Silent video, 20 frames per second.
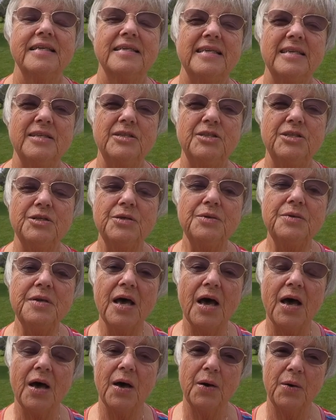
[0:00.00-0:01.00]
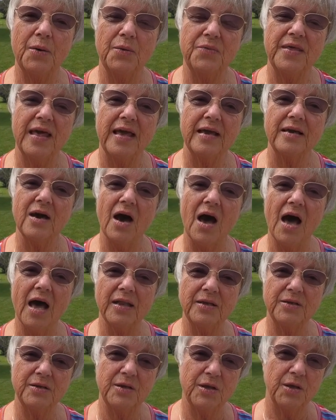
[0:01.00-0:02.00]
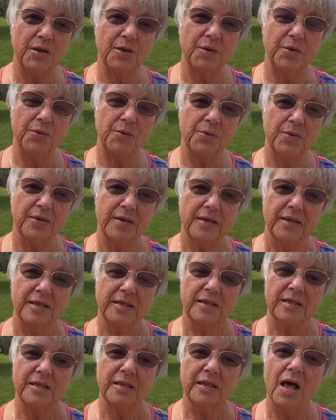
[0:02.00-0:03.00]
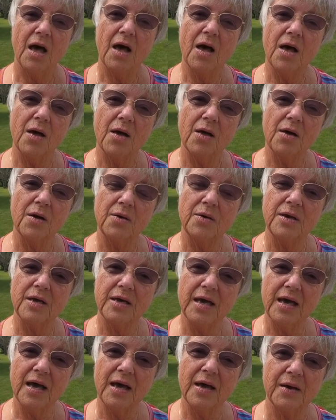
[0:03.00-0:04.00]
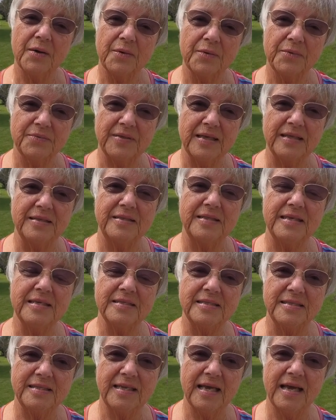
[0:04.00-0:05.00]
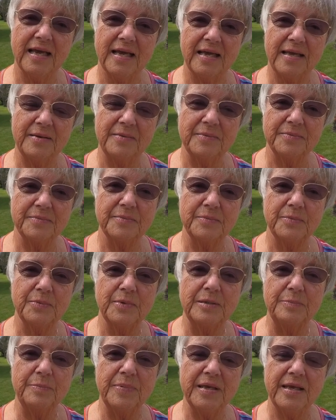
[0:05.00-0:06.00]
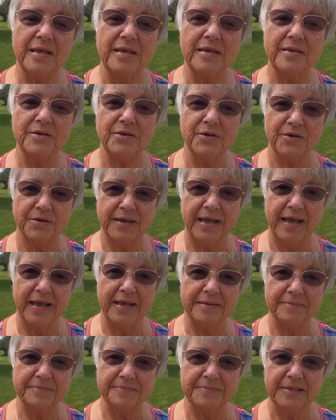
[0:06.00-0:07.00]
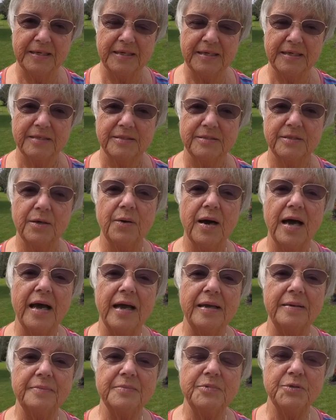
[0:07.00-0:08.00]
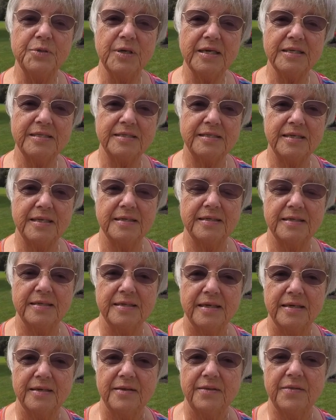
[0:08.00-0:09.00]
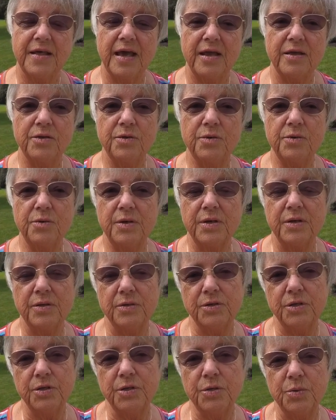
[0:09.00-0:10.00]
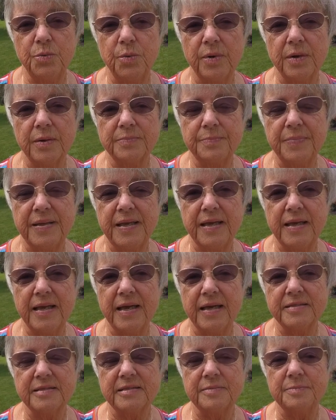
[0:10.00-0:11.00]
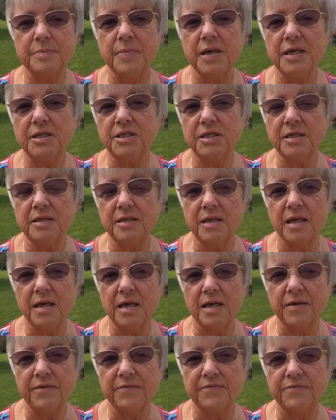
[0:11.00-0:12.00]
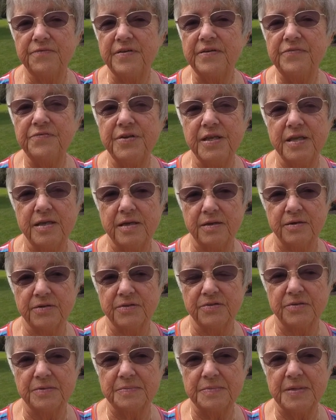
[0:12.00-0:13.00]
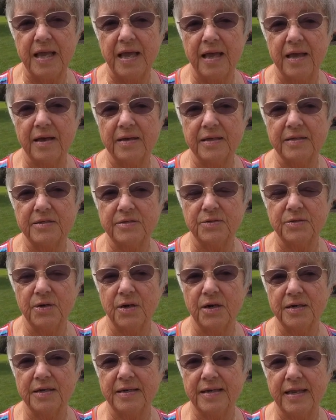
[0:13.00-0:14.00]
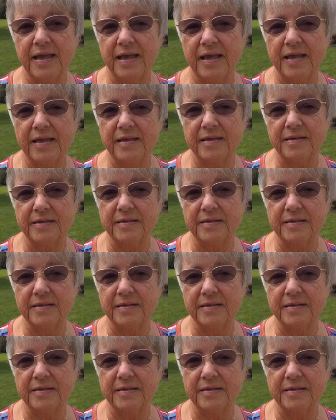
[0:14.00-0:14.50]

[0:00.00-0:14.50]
Did you know that God knew long ago that this day would be your day? So I am trusting that you too will be as much in love 50 years from now as you are today.